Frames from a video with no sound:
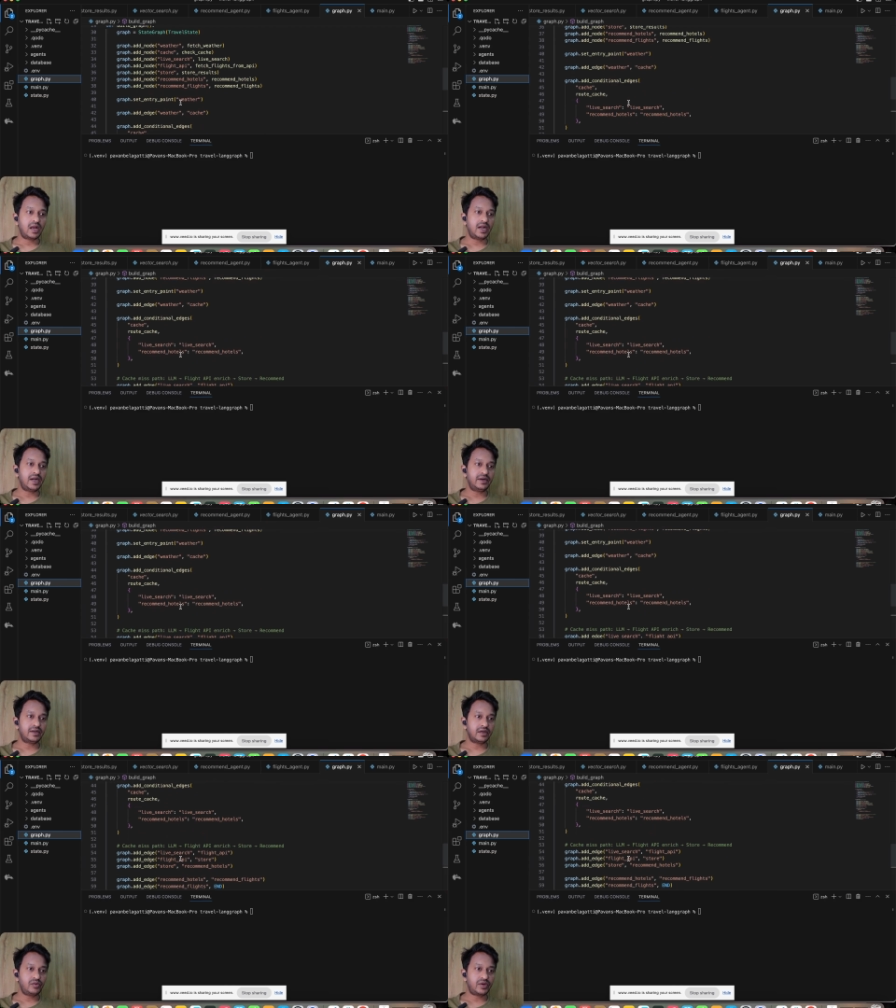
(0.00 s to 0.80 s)

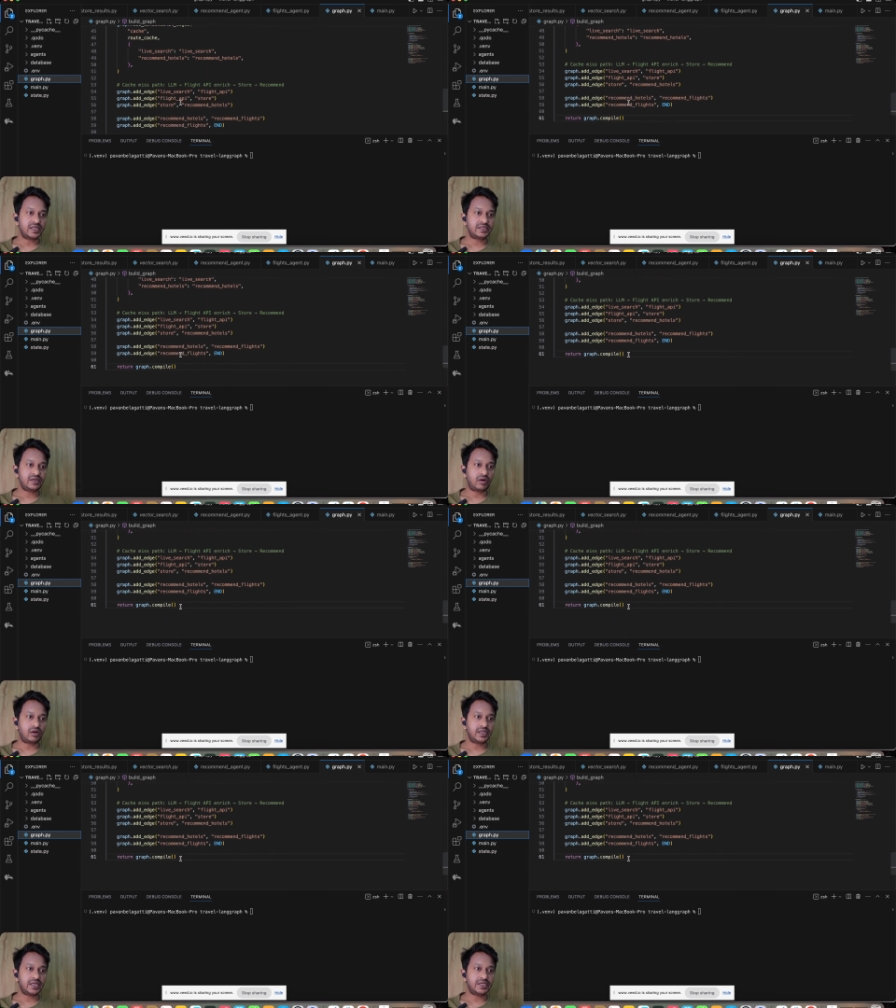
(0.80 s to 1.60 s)
and uh, you can see
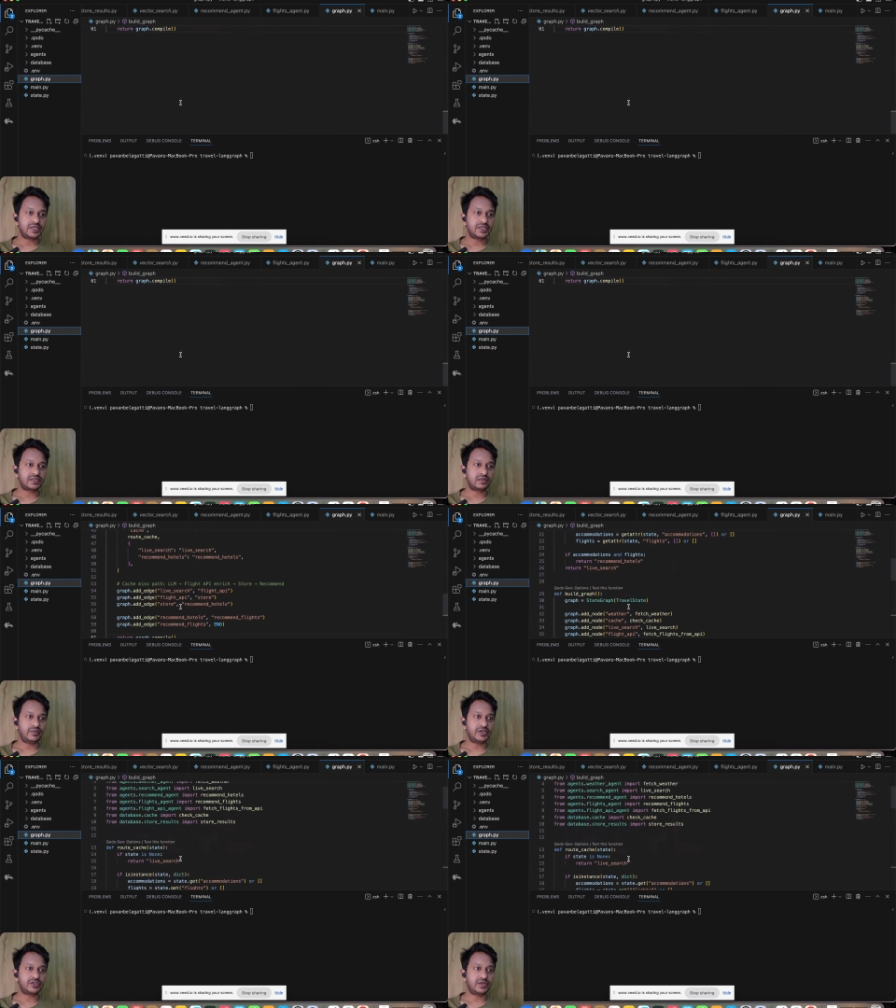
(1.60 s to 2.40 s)
all the agents
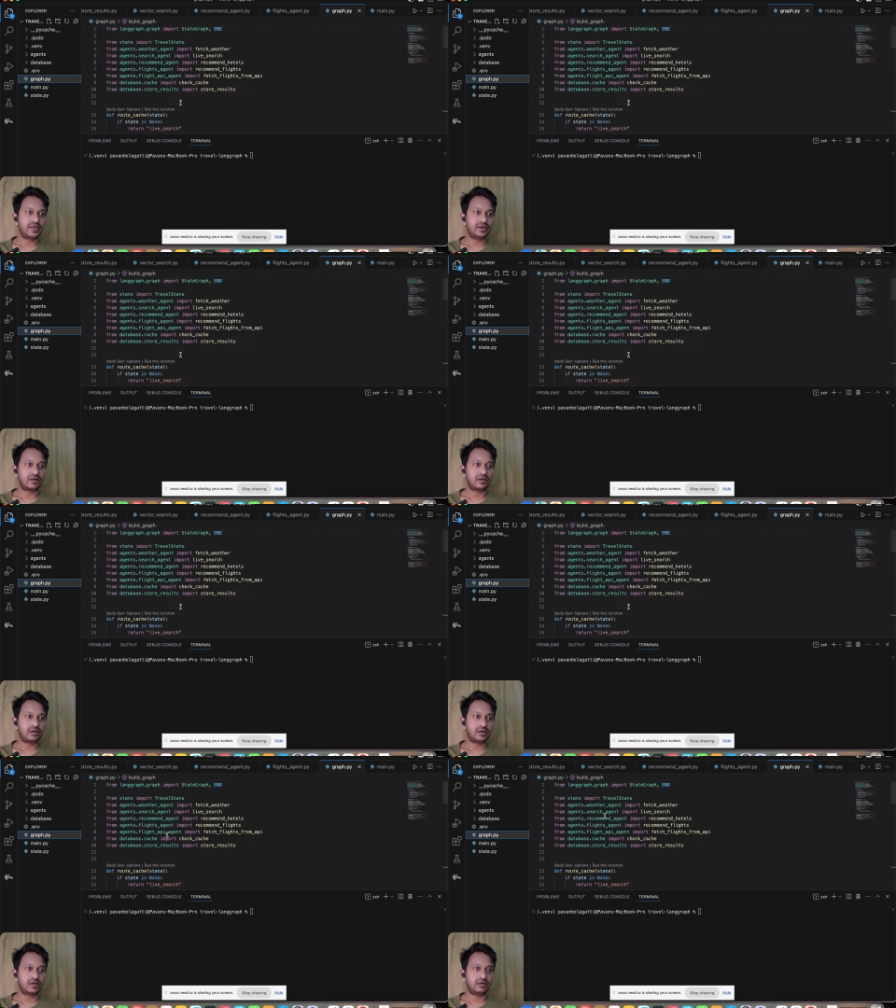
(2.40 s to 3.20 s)
mentioned here
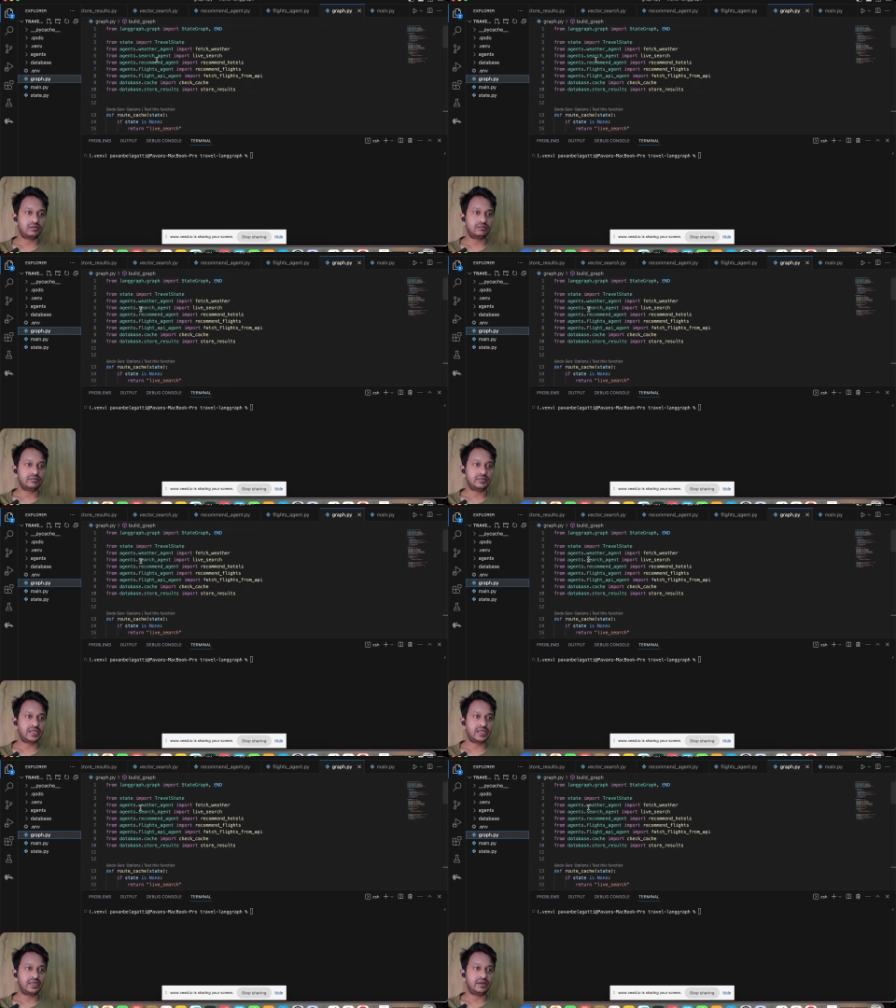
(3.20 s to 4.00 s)
um,
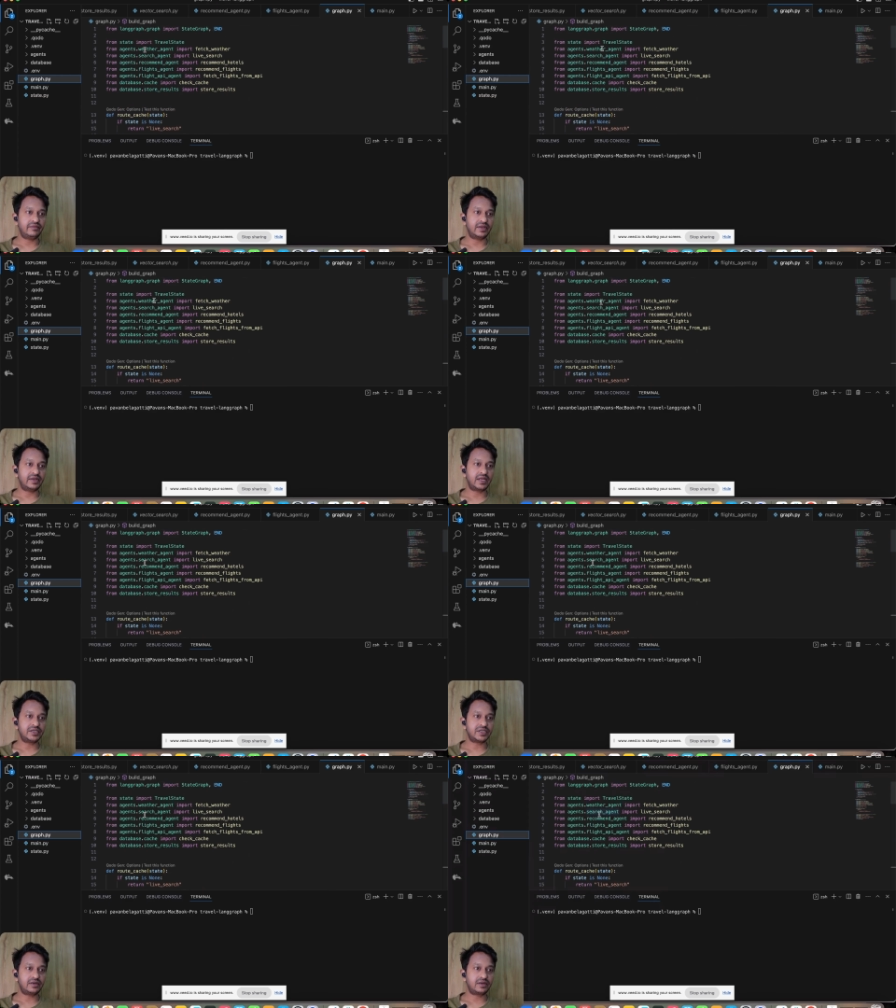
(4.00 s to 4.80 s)
the weather
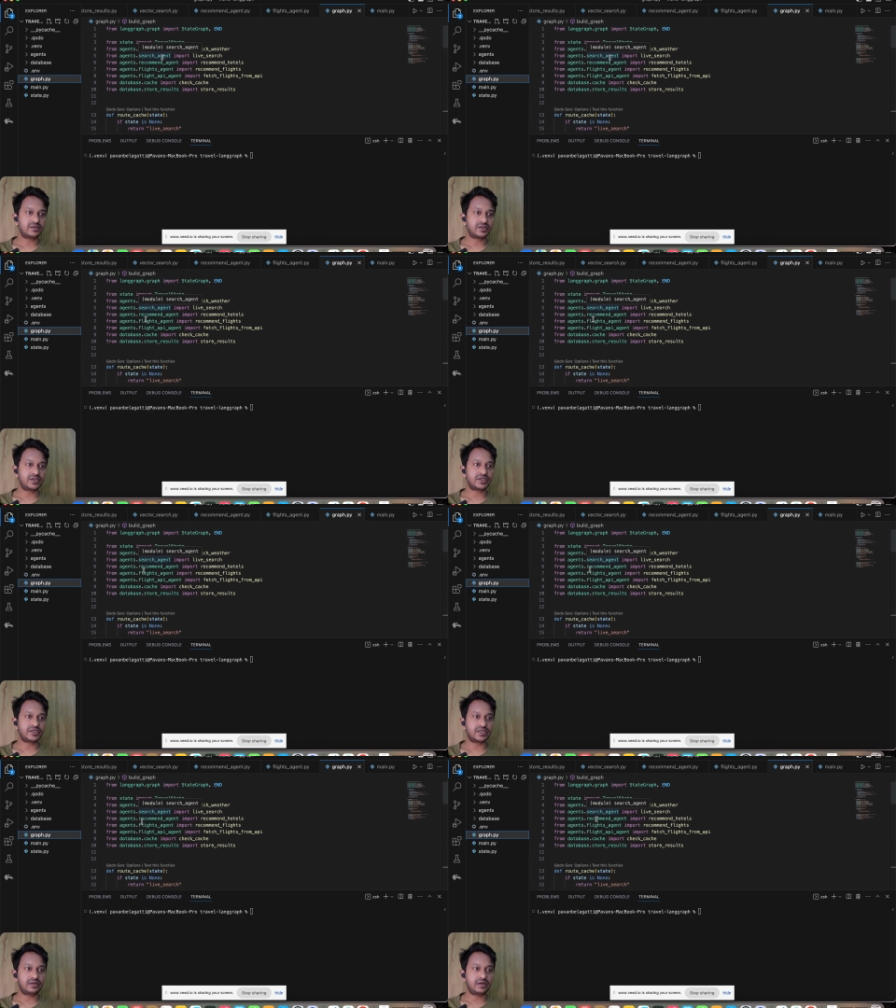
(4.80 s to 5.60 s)
agent search
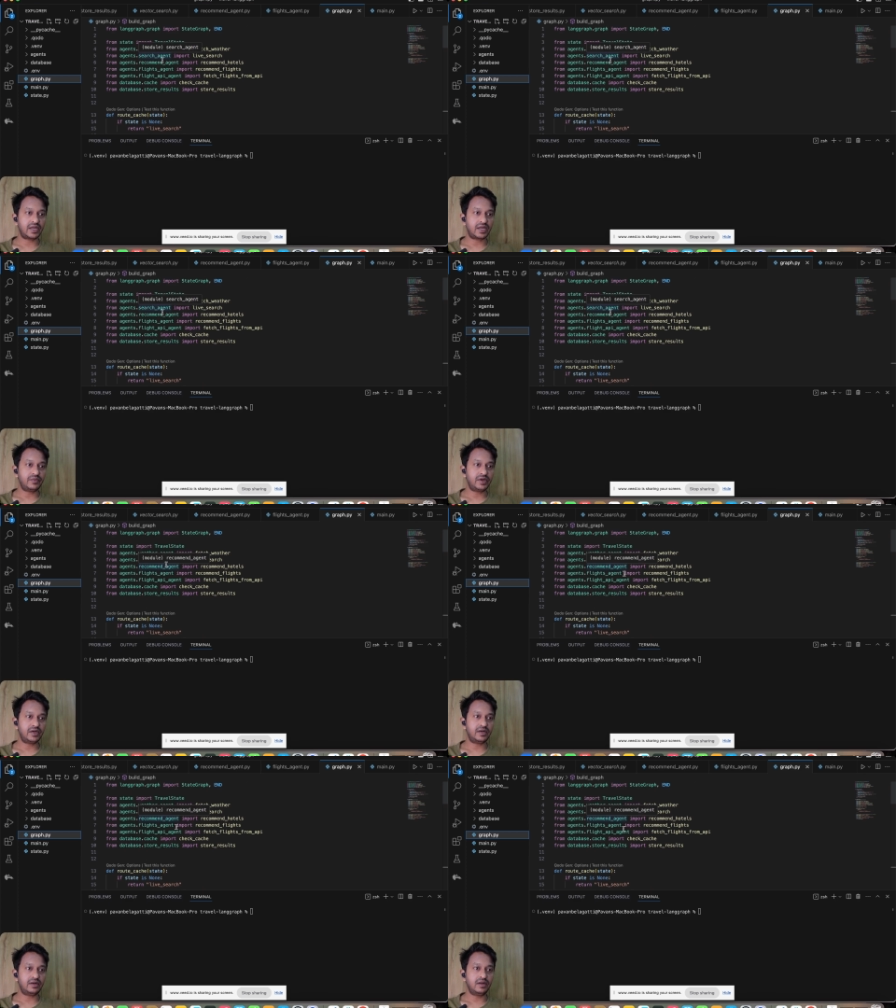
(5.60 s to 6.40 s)
agent
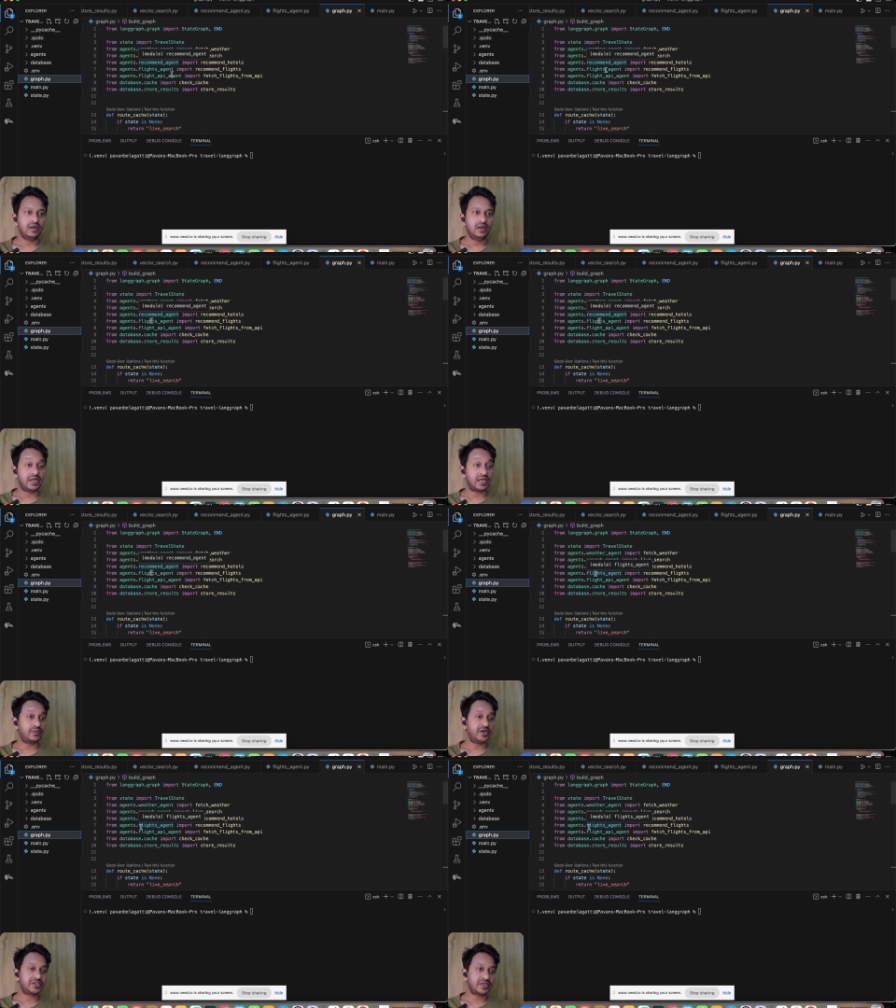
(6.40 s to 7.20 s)
recommended
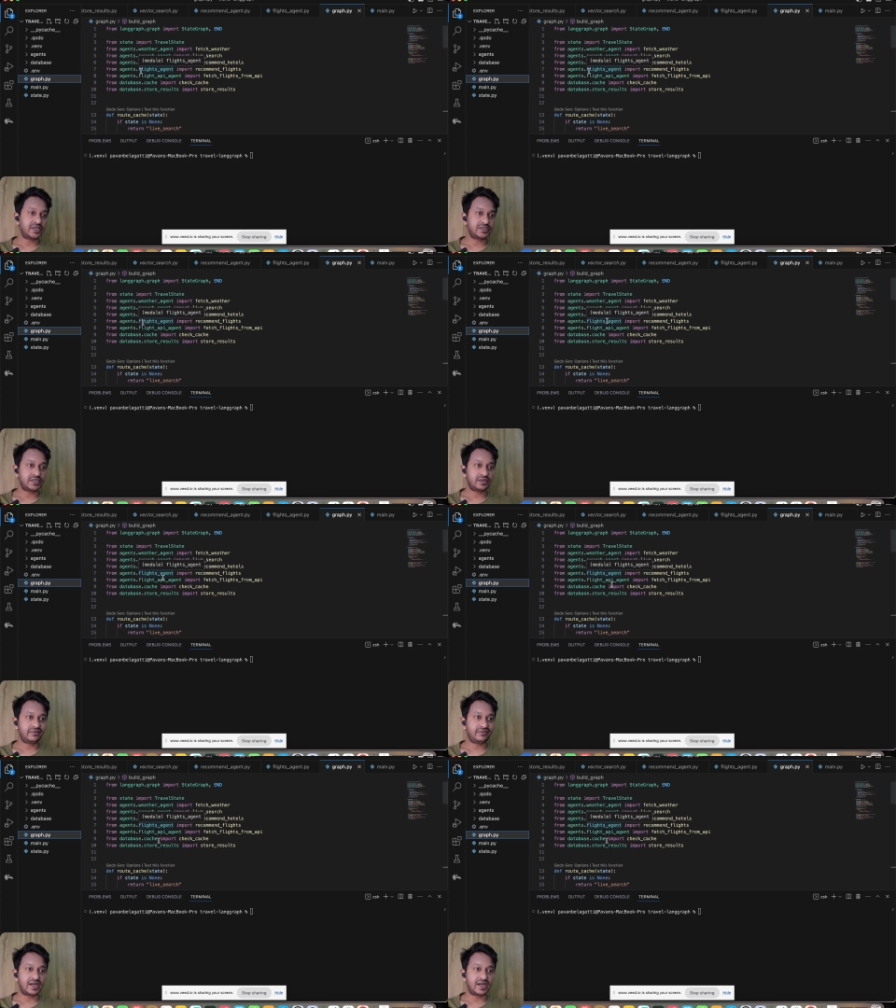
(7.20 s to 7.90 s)
recommendation agent,